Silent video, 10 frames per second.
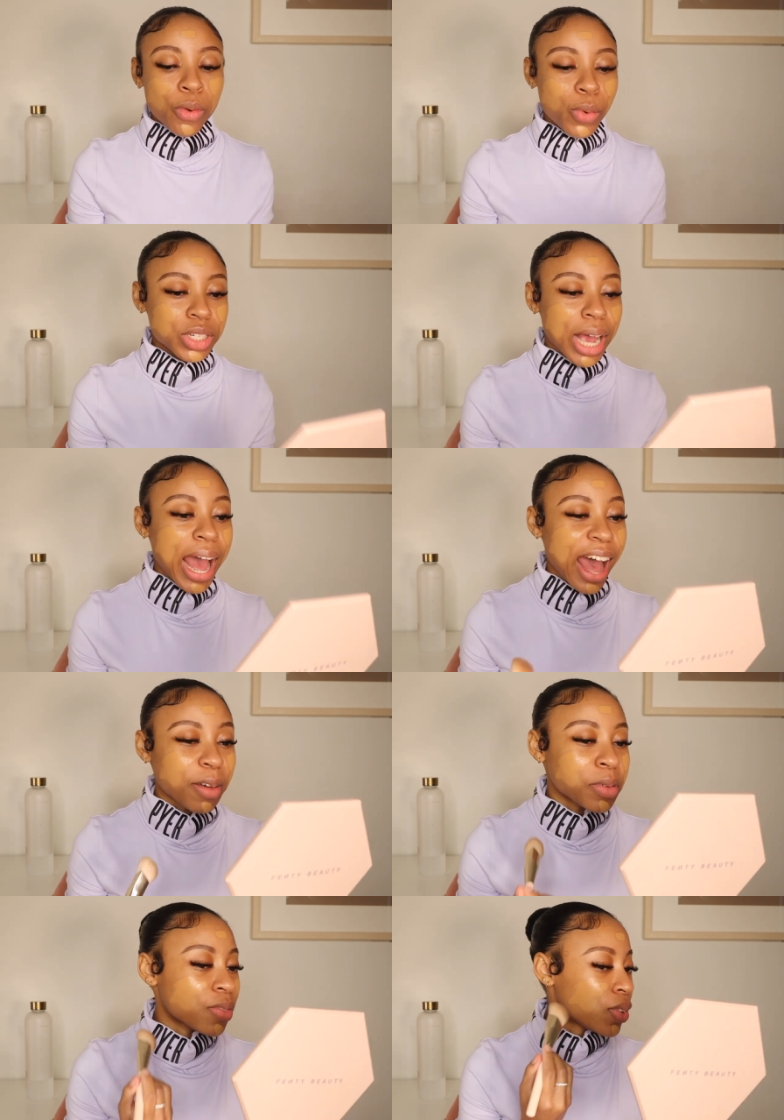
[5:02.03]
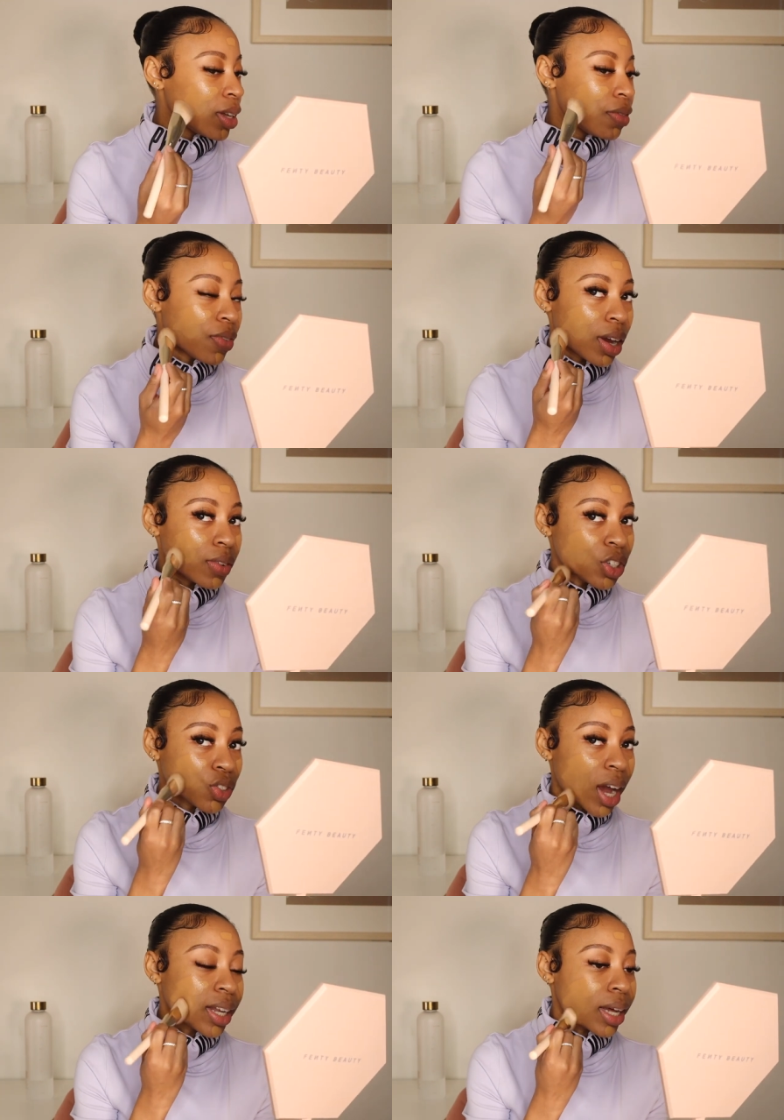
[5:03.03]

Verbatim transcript: which I have been feeling very dry